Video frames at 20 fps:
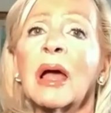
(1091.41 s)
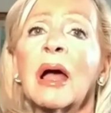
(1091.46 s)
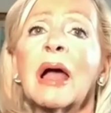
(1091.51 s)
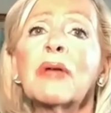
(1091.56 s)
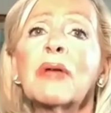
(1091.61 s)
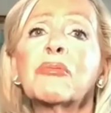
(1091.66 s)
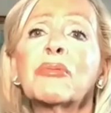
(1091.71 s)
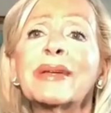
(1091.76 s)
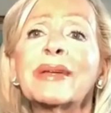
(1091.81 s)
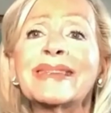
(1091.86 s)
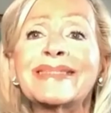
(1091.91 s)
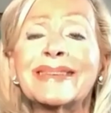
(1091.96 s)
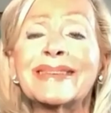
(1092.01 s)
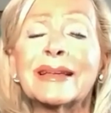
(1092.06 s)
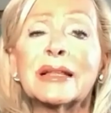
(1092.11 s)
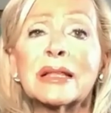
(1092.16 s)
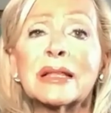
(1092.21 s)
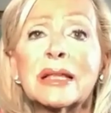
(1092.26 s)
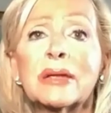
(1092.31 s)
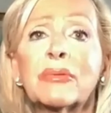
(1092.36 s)
I
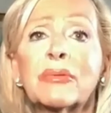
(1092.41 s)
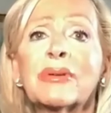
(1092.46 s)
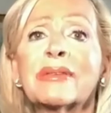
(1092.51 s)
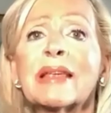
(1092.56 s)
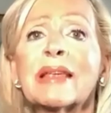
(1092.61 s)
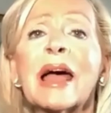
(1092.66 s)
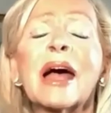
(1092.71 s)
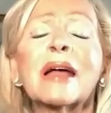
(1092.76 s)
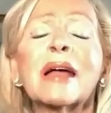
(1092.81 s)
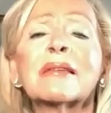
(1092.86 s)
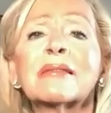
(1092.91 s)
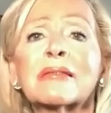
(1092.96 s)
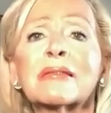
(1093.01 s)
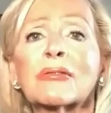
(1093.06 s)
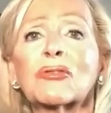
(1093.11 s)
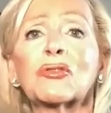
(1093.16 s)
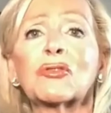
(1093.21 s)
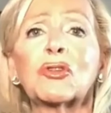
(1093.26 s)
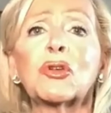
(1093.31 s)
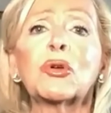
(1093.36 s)
recently was asked
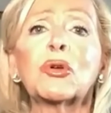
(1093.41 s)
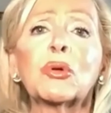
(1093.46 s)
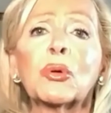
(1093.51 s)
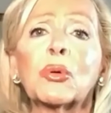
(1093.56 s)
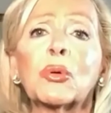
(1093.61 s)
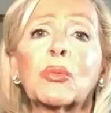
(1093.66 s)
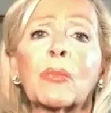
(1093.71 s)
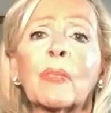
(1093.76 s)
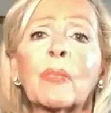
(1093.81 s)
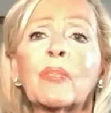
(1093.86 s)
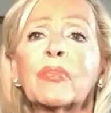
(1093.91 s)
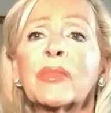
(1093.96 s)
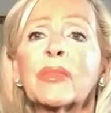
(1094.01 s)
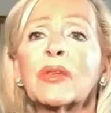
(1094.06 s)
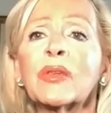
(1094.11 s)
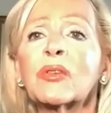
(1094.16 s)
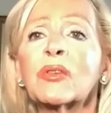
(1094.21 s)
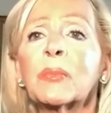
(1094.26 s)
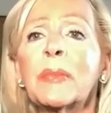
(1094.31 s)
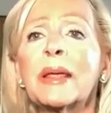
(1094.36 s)
to
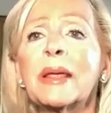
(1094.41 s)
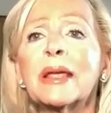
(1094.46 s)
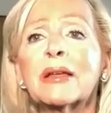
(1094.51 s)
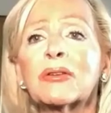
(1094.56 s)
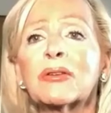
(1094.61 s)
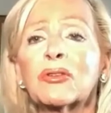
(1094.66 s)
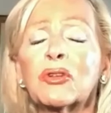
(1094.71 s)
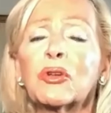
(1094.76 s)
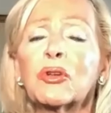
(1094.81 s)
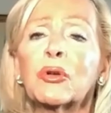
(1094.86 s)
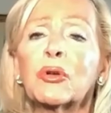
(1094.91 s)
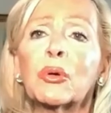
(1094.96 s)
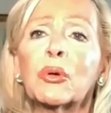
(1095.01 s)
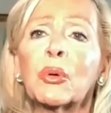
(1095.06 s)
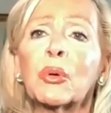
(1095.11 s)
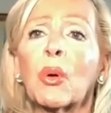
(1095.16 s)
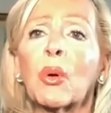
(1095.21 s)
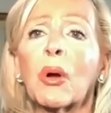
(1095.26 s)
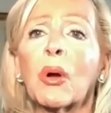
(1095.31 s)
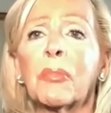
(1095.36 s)
speak
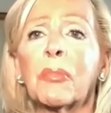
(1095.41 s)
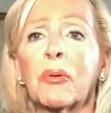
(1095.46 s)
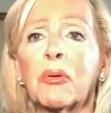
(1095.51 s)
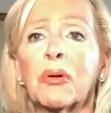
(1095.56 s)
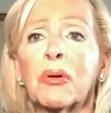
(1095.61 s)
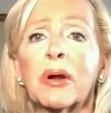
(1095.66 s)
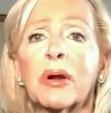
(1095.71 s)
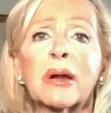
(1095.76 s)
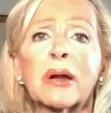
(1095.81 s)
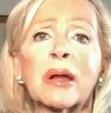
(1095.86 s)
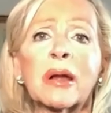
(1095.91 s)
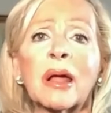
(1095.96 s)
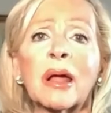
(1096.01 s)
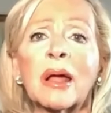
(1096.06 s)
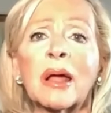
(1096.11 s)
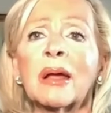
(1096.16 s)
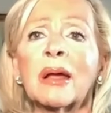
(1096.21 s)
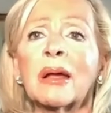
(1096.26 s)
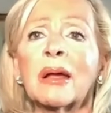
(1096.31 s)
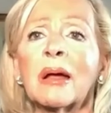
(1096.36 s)
to a board
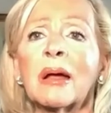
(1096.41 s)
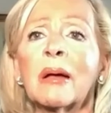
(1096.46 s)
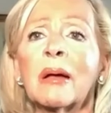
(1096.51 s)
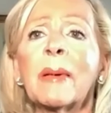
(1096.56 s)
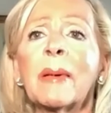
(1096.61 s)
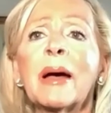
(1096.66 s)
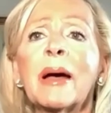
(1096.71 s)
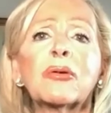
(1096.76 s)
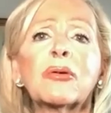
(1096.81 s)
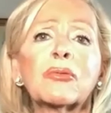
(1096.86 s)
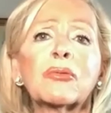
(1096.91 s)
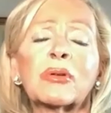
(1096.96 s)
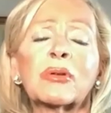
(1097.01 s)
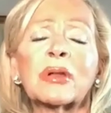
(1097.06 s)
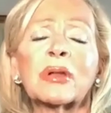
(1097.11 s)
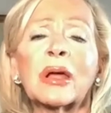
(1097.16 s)
about